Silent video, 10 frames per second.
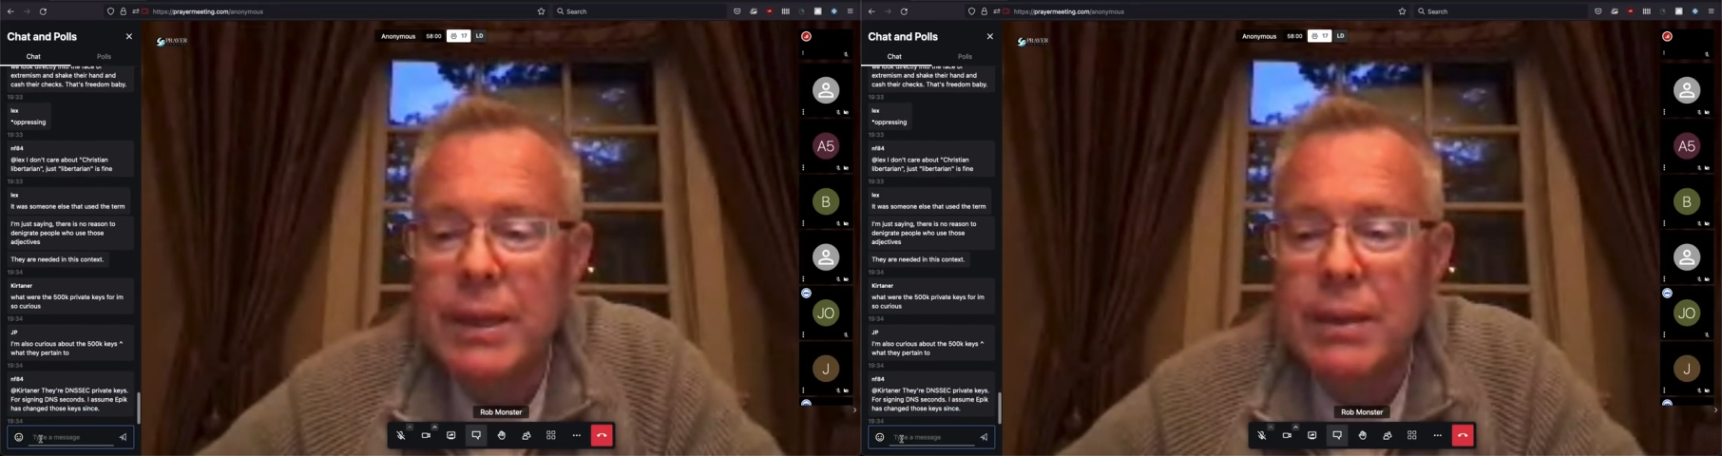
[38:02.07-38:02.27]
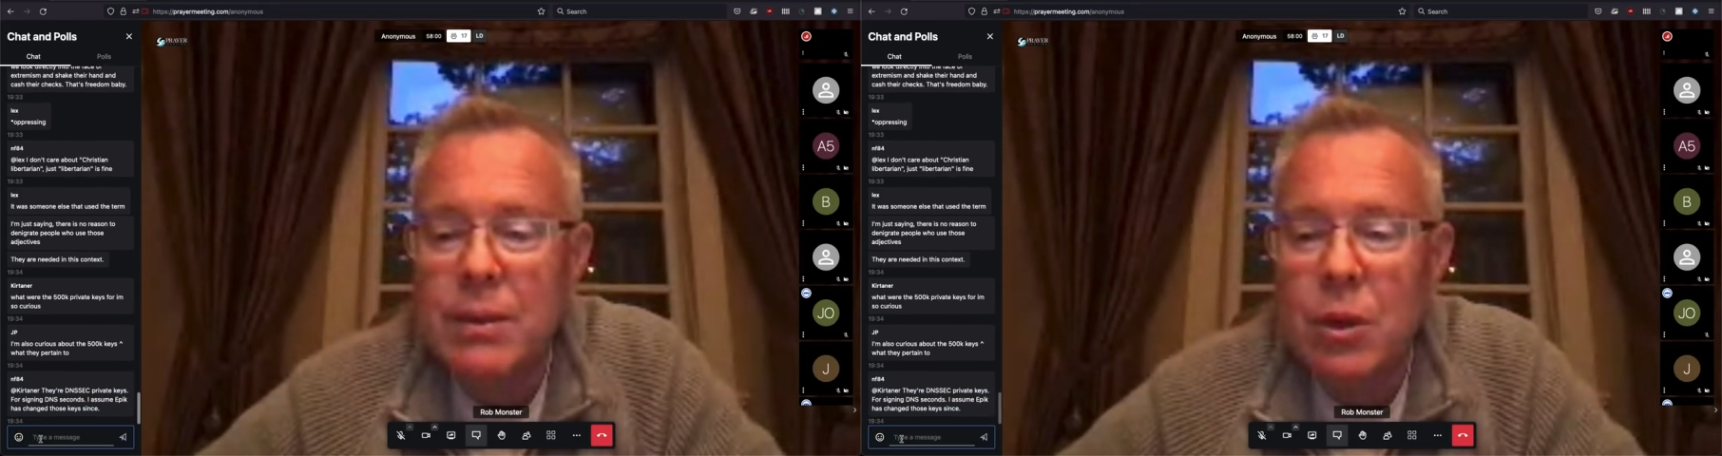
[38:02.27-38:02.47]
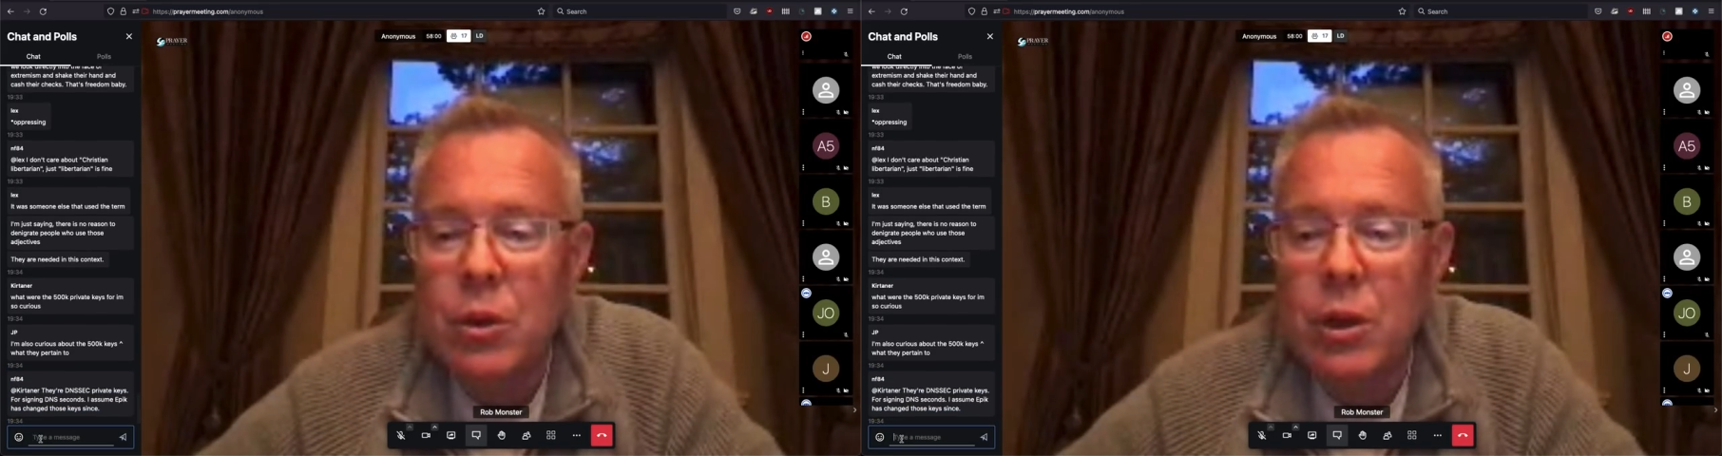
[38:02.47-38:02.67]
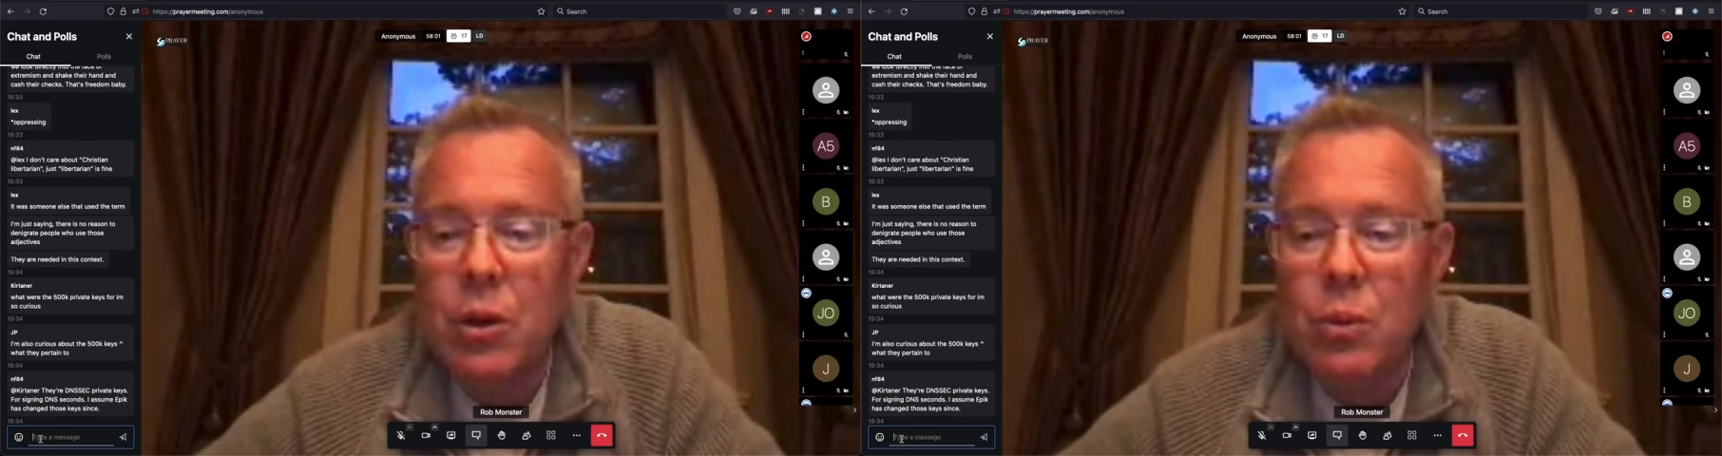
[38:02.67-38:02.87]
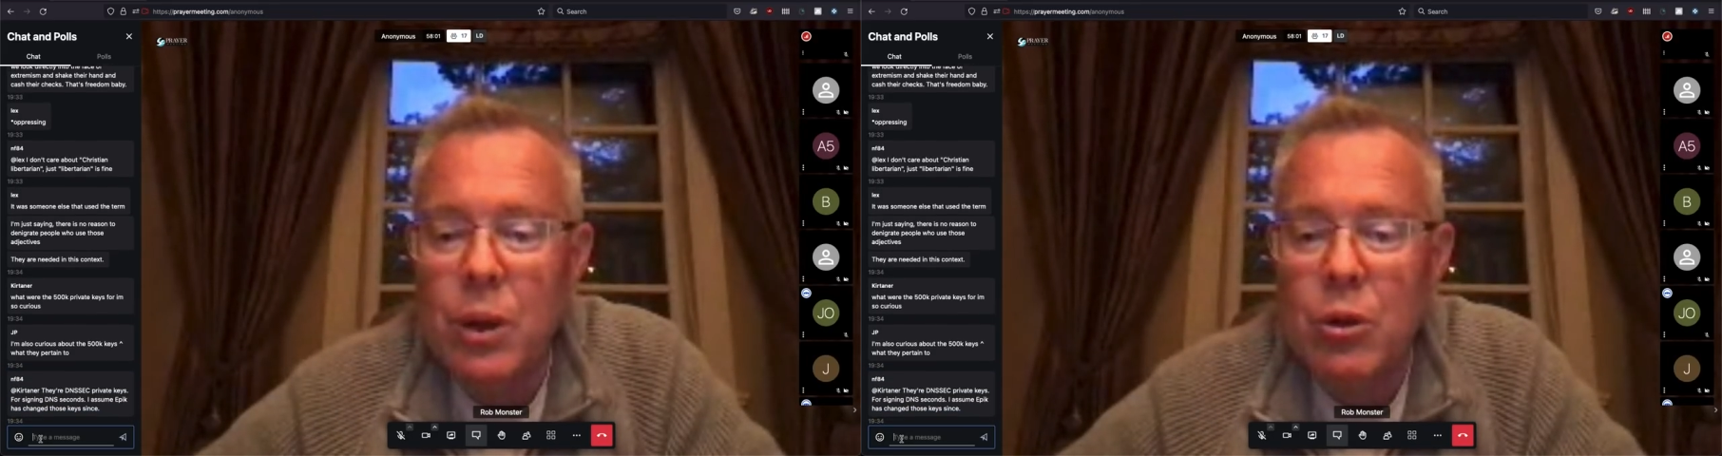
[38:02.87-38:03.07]
yo,
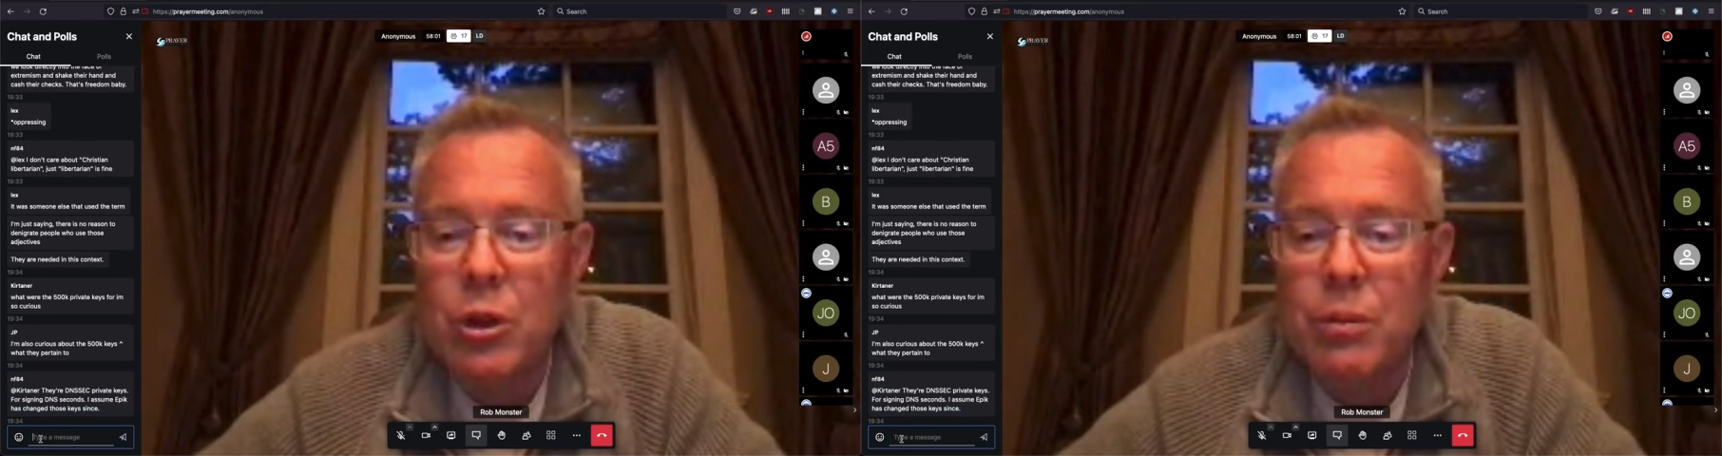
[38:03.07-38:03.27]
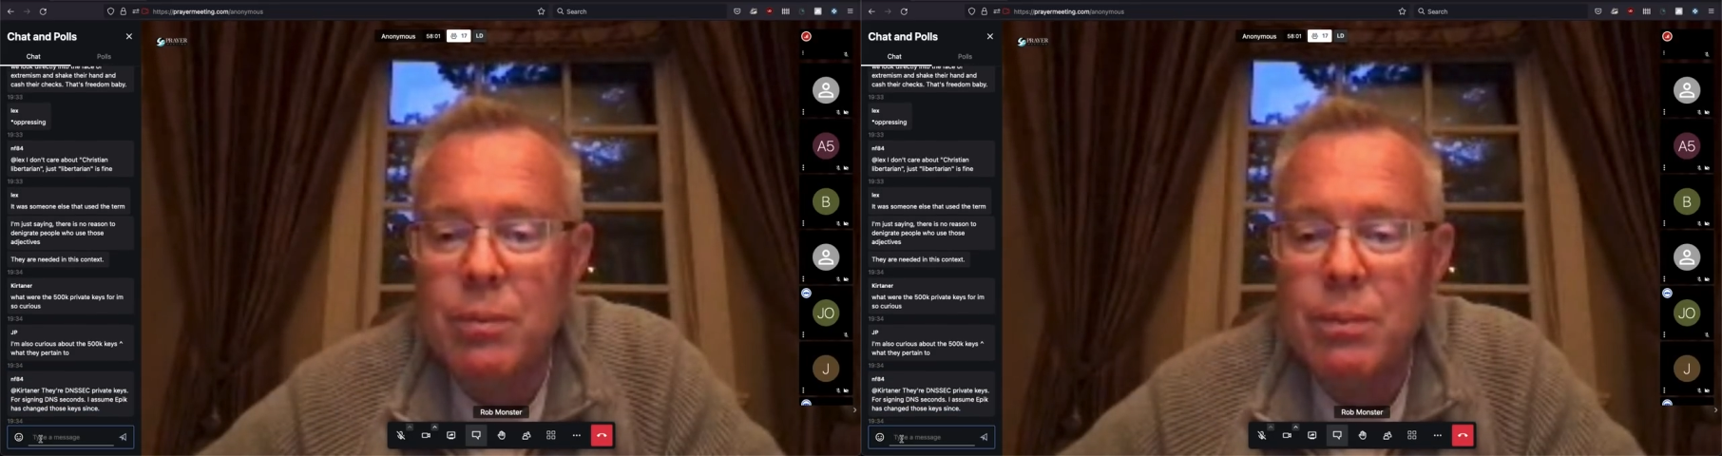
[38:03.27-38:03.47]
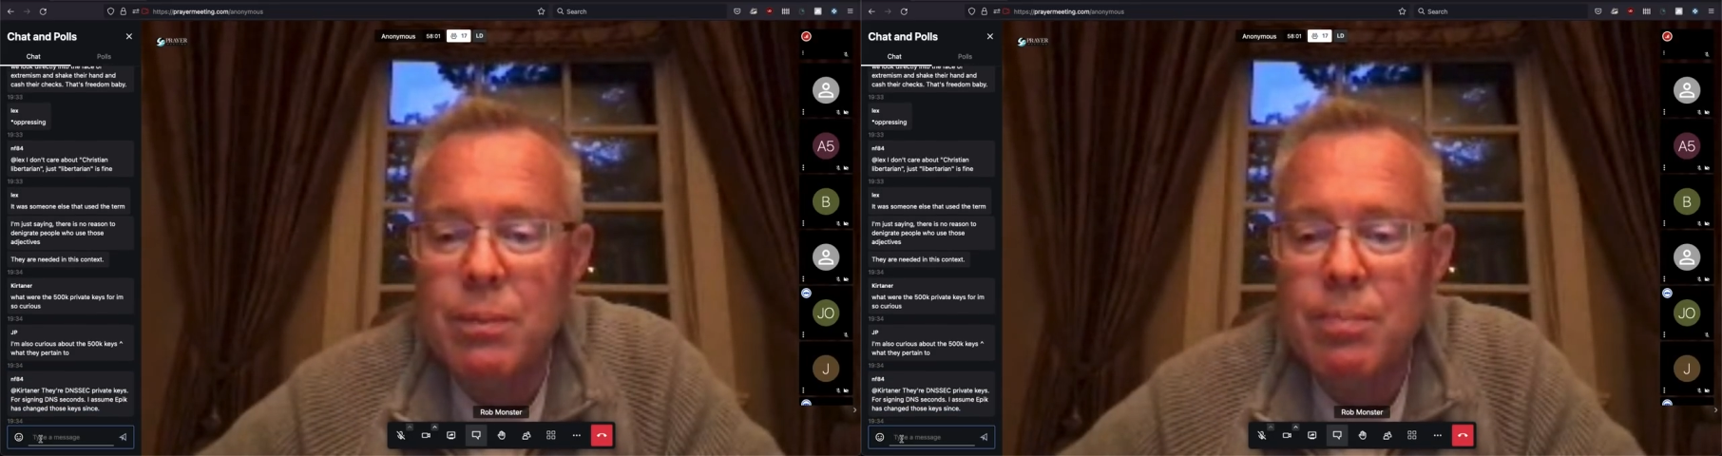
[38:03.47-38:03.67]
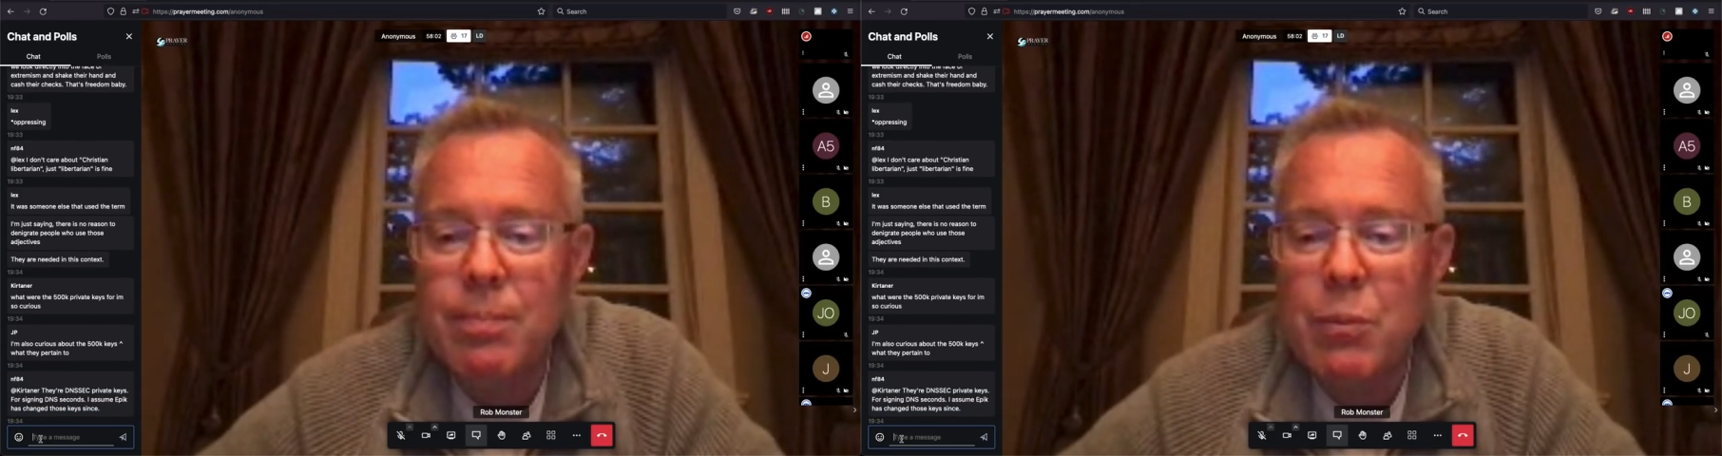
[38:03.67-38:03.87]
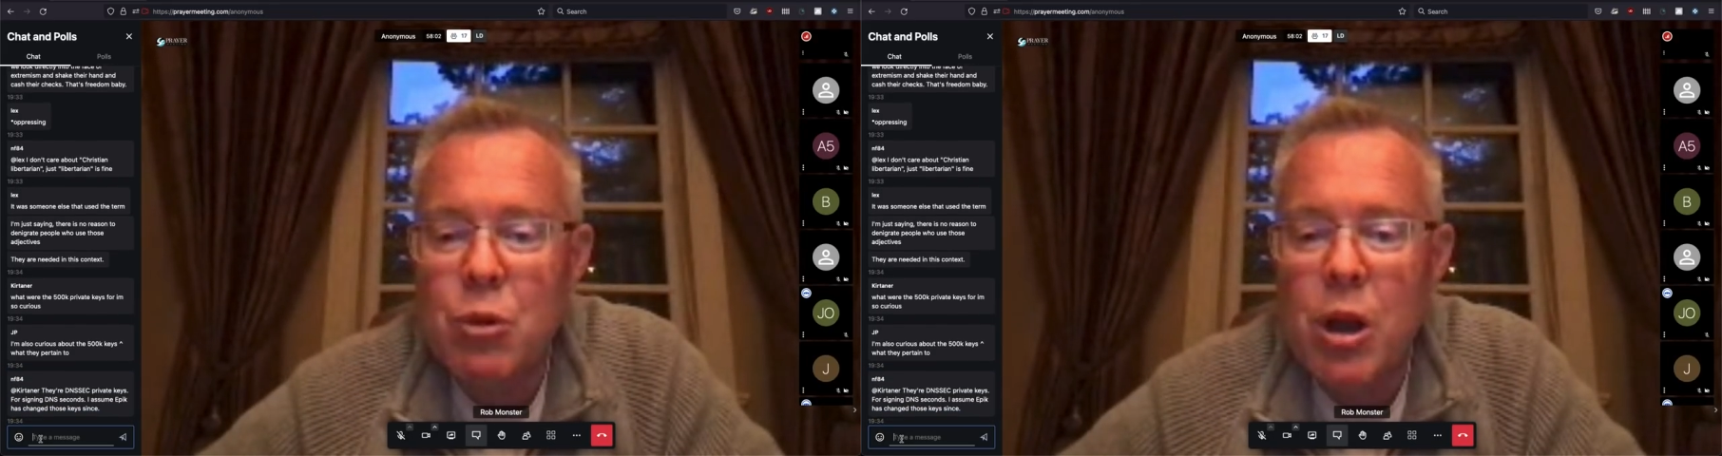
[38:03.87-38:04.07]
welcome. I'm
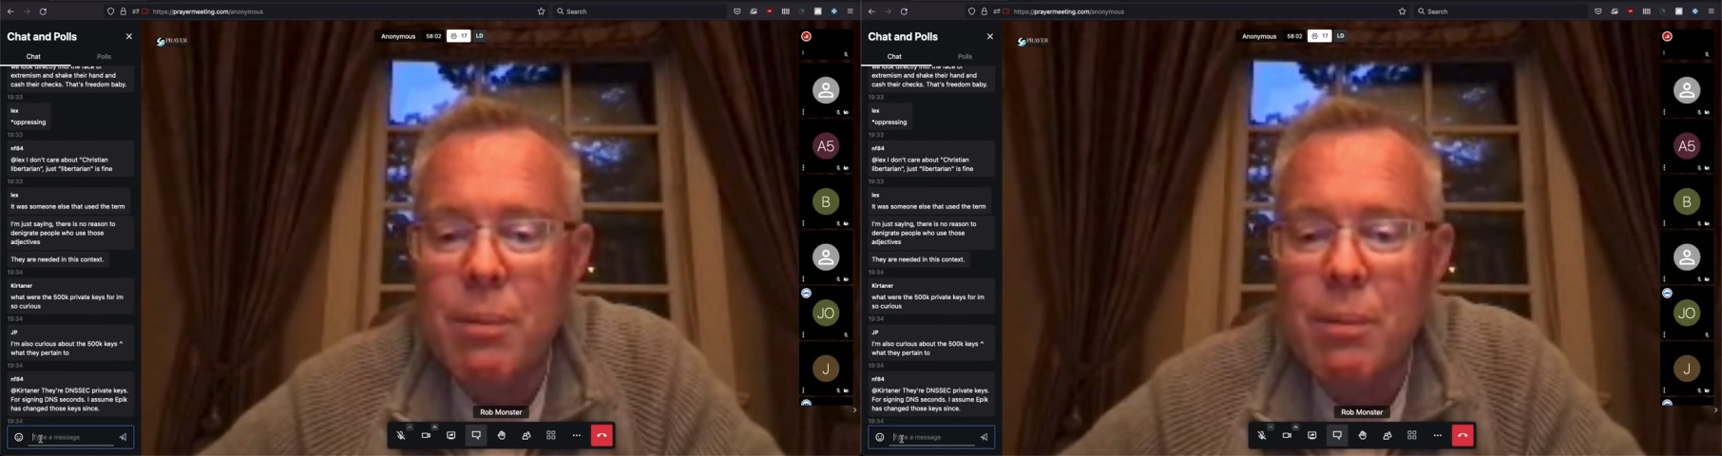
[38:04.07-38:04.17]
Rob.